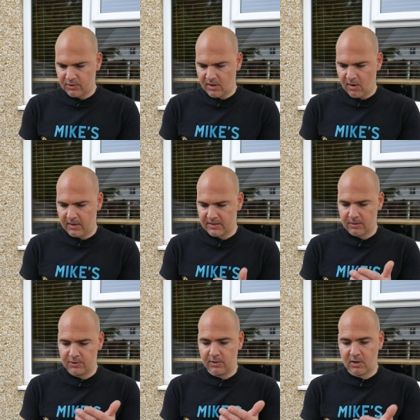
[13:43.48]
you can go in, it
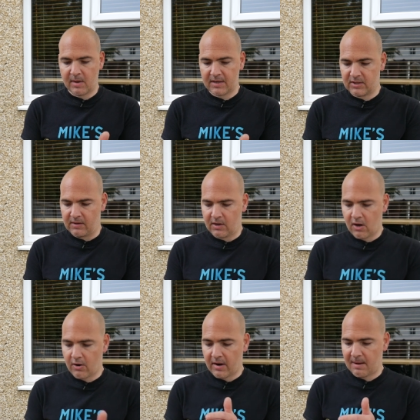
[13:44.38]
tells you capacity of the
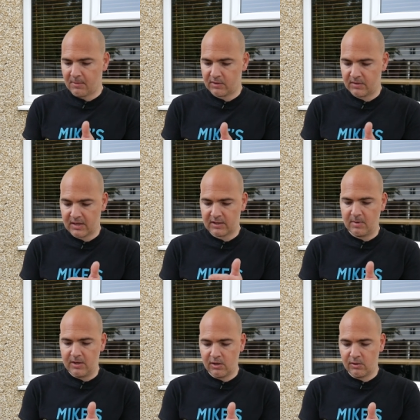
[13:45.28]
card, how much of it's
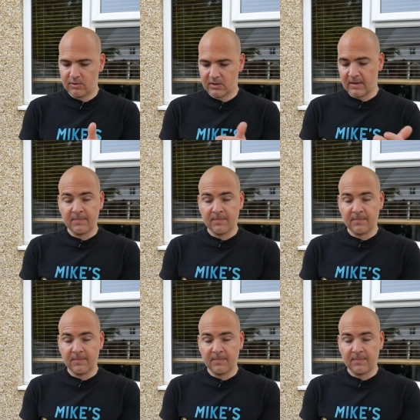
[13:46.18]
actually been used.